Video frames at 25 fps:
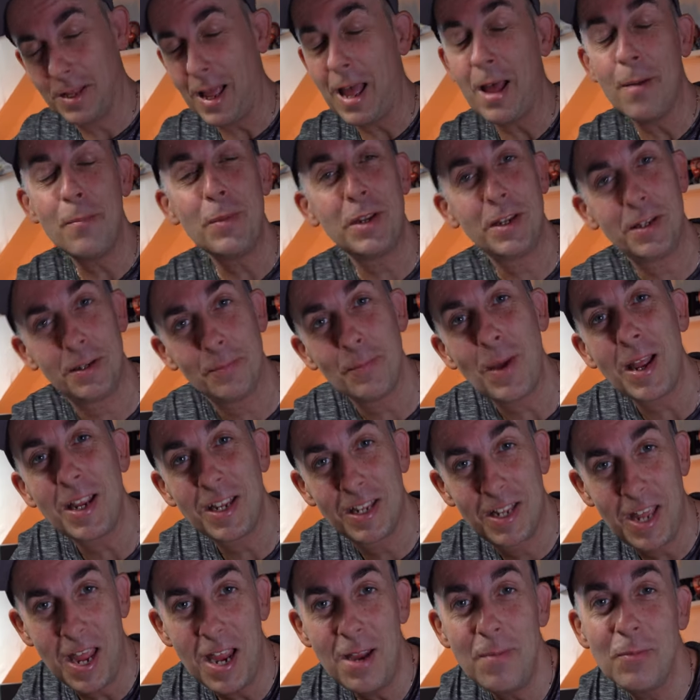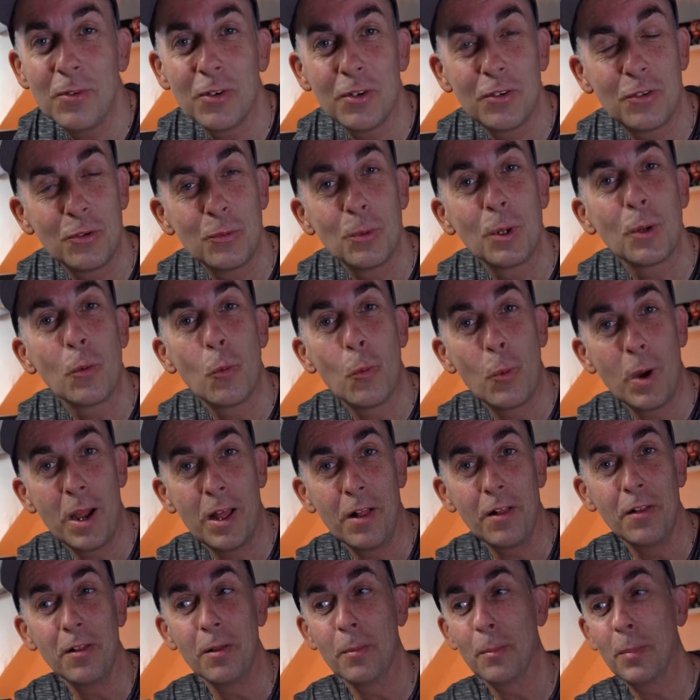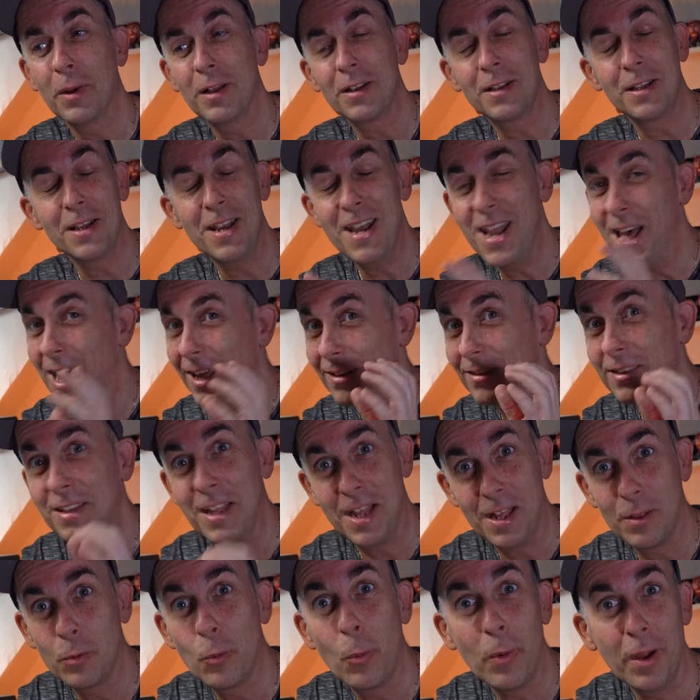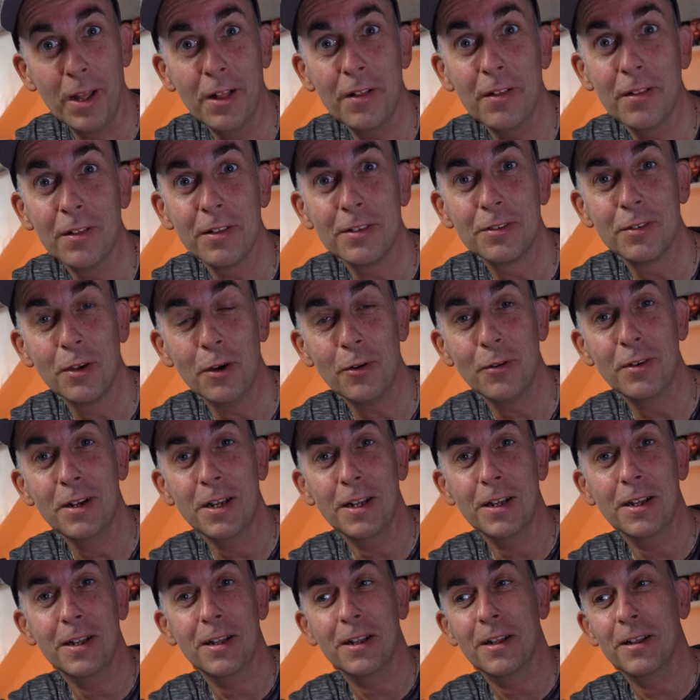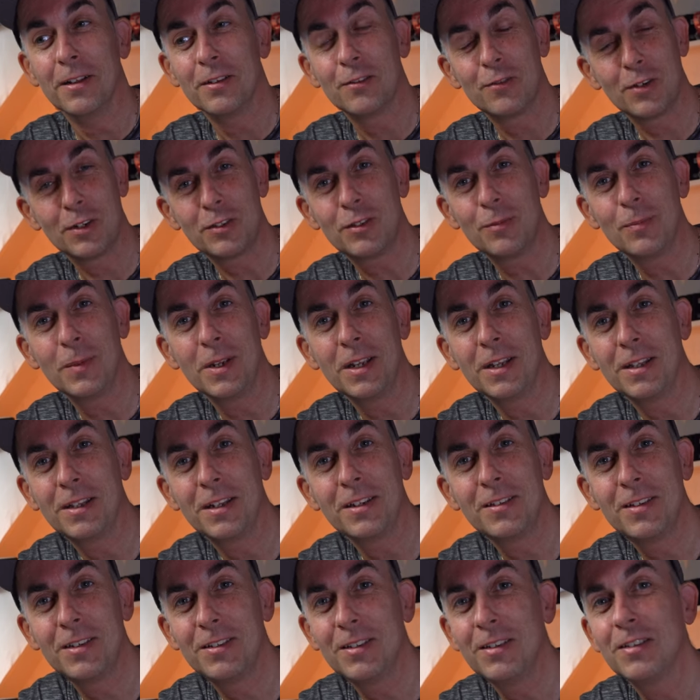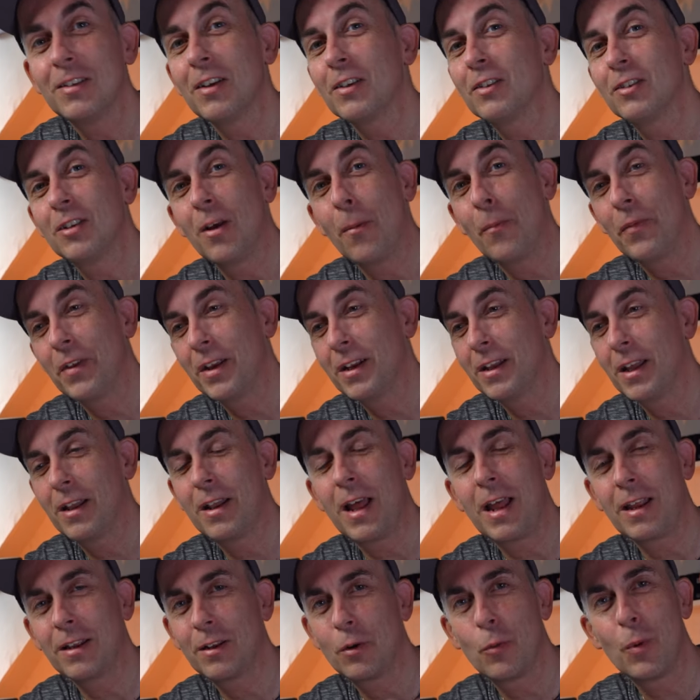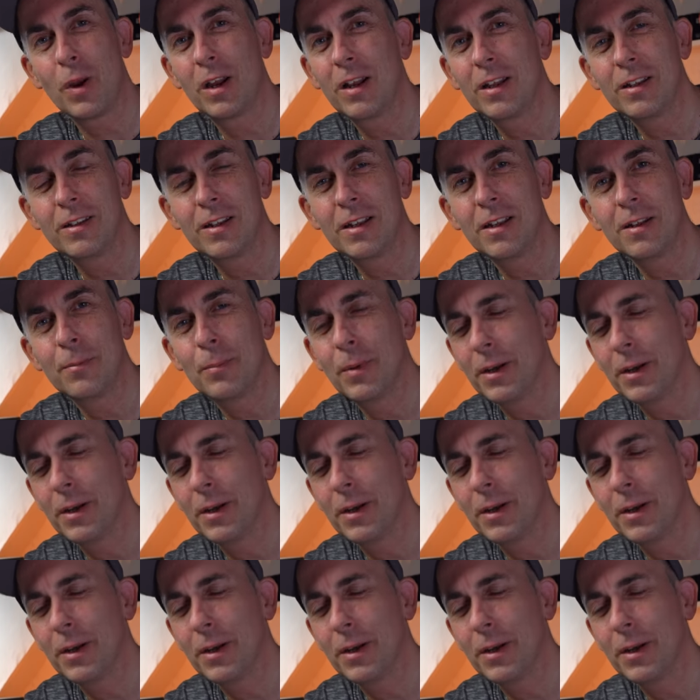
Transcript: I mean, my games are doing well, but not that well. So trust me, this isn't just something that I quickly did,